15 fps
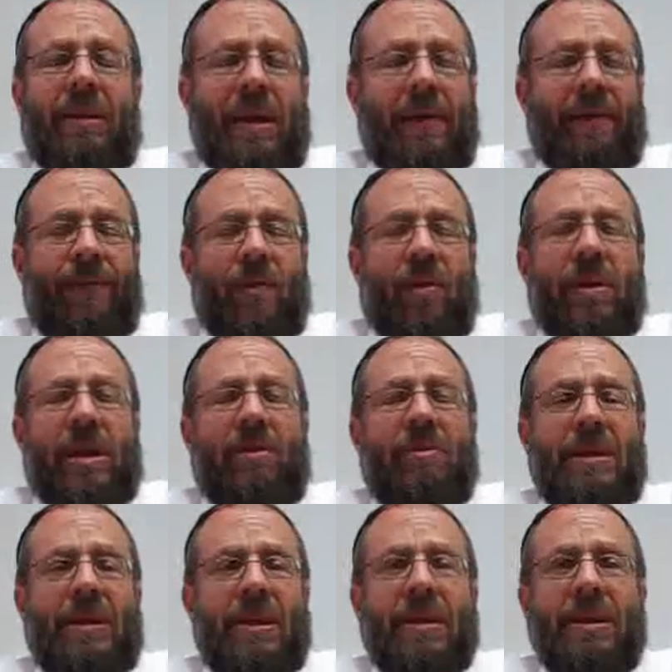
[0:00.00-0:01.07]
therefore, can
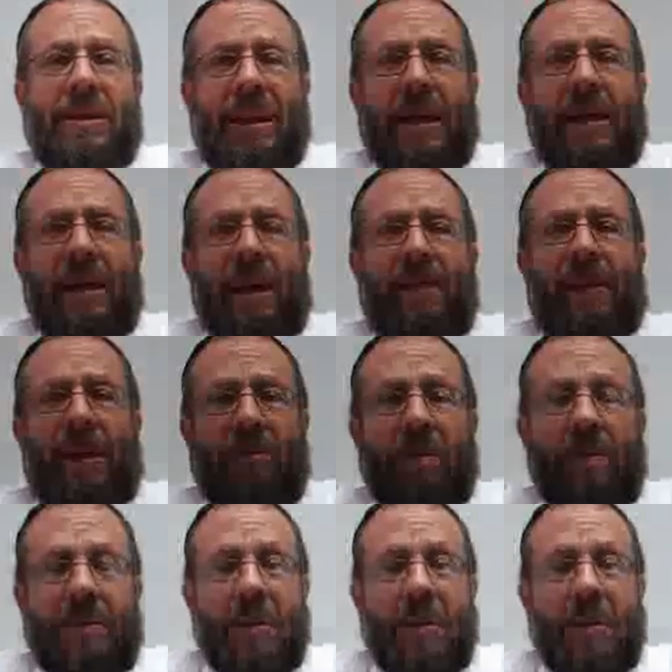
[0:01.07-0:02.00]
we say about Rabbi